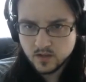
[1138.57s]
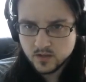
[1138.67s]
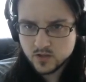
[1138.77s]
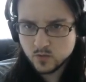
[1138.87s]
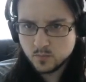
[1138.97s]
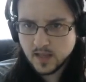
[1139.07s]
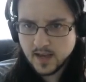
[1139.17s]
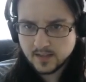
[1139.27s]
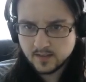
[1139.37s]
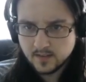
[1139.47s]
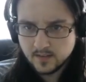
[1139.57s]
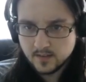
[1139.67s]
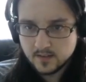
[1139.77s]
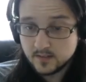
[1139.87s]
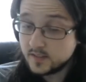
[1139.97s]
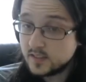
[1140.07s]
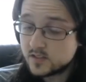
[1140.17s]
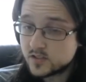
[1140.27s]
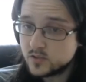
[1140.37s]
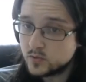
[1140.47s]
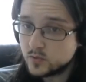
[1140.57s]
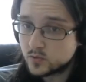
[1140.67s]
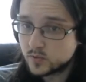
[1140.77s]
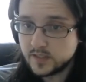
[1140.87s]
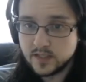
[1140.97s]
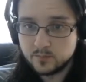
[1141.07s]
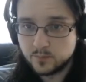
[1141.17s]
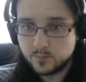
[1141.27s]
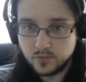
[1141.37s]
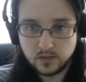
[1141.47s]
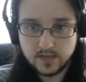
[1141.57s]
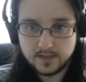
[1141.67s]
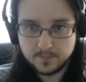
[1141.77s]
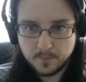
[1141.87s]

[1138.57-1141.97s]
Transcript: So black needs to create play.